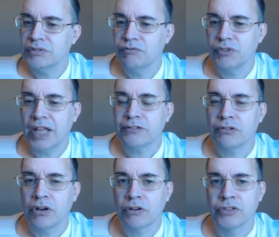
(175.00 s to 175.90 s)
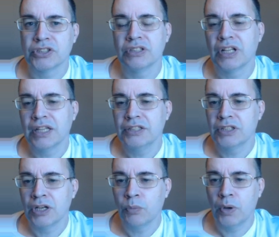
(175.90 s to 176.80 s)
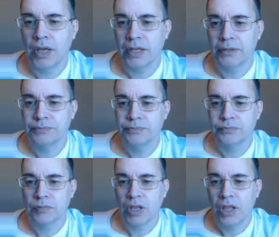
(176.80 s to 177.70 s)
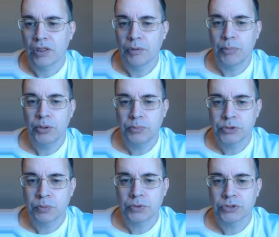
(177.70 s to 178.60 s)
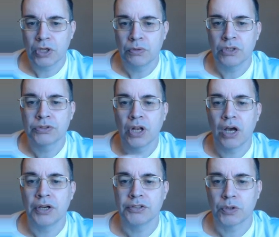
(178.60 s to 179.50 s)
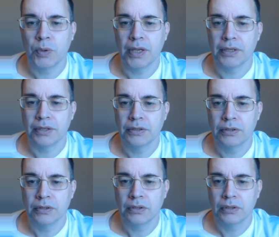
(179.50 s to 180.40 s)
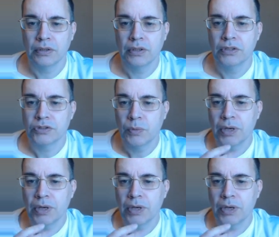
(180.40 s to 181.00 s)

natural origin, at least in a way. The bloop was what's known as an ice quake. So when